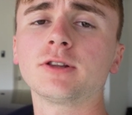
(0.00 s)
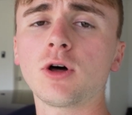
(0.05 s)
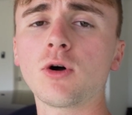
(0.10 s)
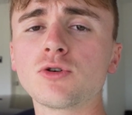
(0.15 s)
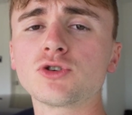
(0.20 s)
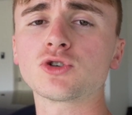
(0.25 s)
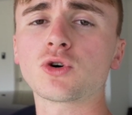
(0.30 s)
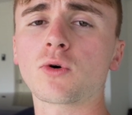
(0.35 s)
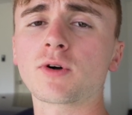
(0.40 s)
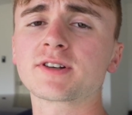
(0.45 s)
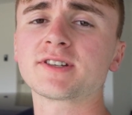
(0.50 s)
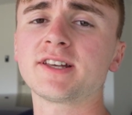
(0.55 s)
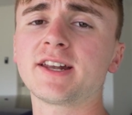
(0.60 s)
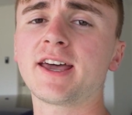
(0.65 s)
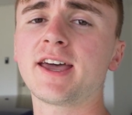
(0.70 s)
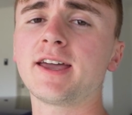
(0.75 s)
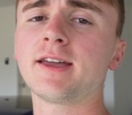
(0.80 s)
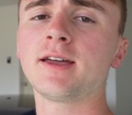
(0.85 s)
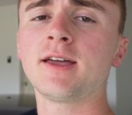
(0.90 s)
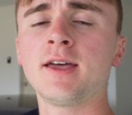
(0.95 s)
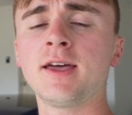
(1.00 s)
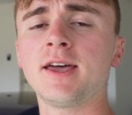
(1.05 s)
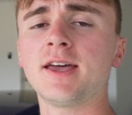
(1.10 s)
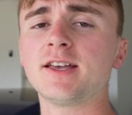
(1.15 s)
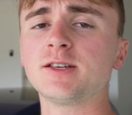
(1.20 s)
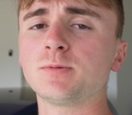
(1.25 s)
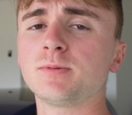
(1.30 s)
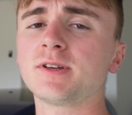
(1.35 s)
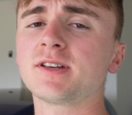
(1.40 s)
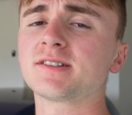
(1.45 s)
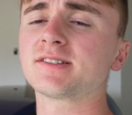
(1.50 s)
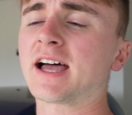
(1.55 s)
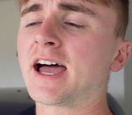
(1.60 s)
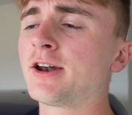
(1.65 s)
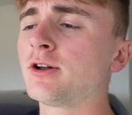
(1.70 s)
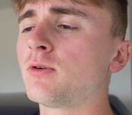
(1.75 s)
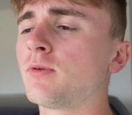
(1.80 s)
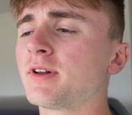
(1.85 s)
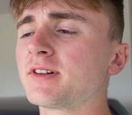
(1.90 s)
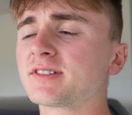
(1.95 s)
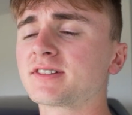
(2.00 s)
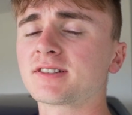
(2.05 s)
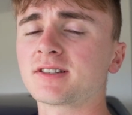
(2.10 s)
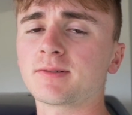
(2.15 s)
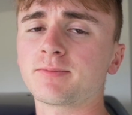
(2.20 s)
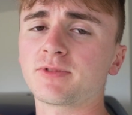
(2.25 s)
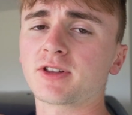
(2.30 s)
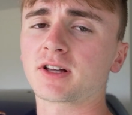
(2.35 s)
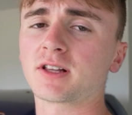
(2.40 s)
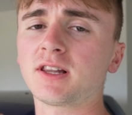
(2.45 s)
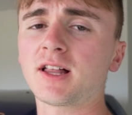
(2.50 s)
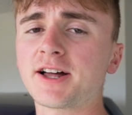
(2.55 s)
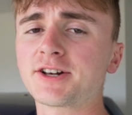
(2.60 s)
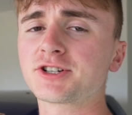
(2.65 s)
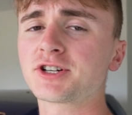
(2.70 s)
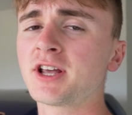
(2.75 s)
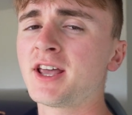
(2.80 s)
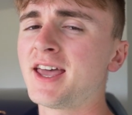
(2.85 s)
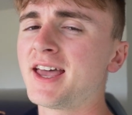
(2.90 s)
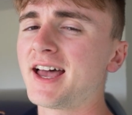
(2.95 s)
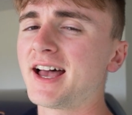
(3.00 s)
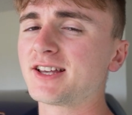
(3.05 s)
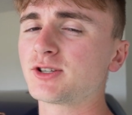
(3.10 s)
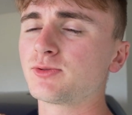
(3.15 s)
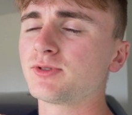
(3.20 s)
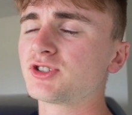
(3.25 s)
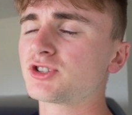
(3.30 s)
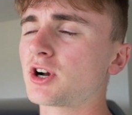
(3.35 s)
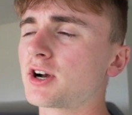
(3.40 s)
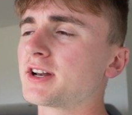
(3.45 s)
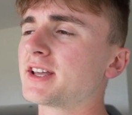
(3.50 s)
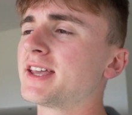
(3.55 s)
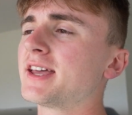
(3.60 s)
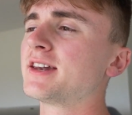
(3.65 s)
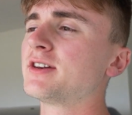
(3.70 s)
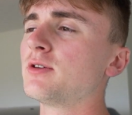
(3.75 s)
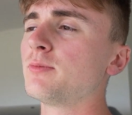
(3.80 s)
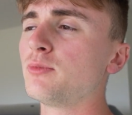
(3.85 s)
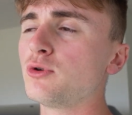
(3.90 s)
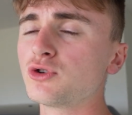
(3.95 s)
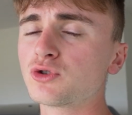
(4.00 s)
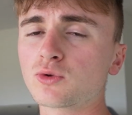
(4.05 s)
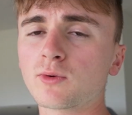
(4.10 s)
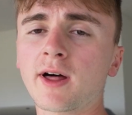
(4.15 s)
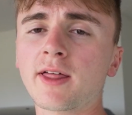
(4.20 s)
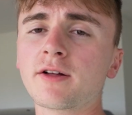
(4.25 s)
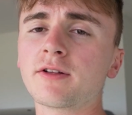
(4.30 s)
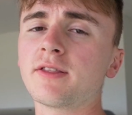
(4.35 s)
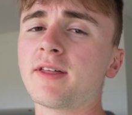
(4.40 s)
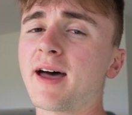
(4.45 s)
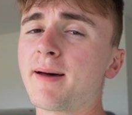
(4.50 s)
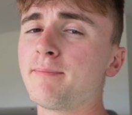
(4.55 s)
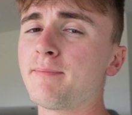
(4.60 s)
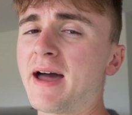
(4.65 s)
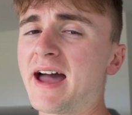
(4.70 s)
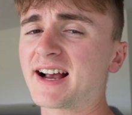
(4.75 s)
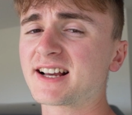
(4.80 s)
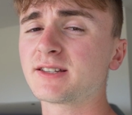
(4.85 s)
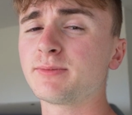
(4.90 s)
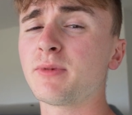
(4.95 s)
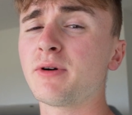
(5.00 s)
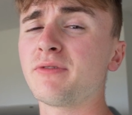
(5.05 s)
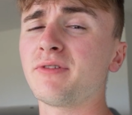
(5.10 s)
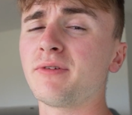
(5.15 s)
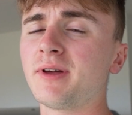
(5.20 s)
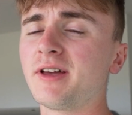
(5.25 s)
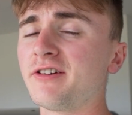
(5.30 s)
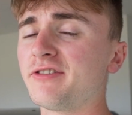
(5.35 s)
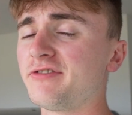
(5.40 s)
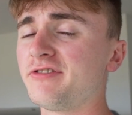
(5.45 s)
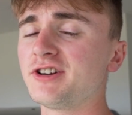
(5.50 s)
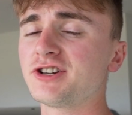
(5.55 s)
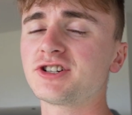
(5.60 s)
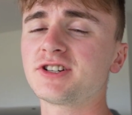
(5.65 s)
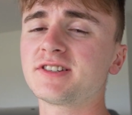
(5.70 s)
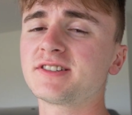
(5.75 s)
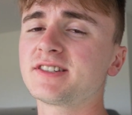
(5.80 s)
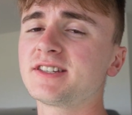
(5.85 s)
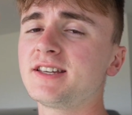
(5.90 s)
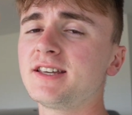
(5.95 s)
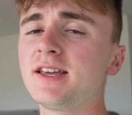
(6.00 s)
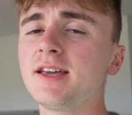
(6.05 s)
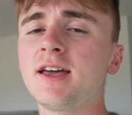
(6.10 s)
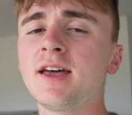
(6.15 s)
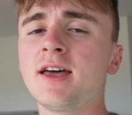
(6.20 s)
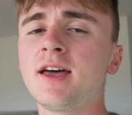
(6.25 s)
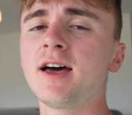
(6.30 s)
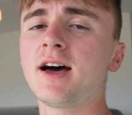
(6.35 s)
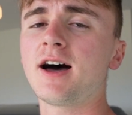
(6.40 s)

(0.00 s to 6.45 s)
low torque today is because I don't want to slip the clutch as we start to get into boost weather, that maximum efficiency.